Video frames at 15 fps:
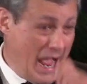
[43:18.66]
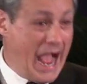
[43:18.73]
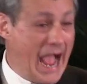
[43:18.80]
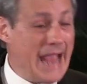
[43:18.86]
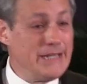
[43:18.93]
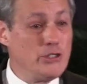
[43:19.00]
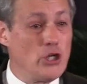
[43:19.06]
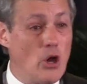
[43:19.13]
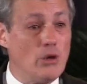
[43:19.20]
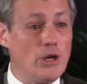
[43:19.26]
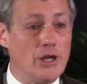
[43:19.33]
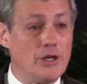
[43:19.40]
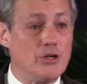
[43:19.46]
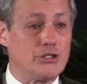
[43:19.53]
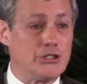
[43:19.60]
I don't
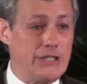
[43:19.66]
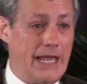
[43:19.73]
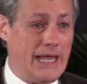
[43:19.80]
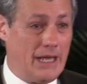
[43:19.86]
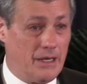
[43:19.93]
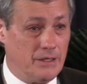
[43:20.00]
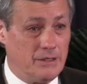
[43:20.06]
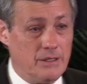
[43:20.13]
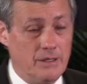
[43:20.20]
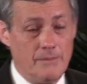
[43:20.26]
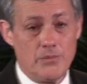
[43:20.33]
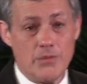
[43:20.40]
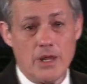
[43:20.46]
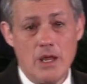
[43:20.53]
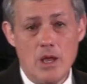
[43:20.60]
understand,
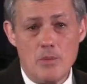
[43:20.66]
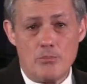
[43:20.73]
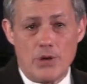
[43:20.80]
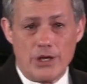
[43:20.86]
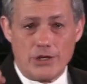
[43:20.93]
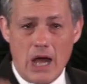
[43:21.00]
but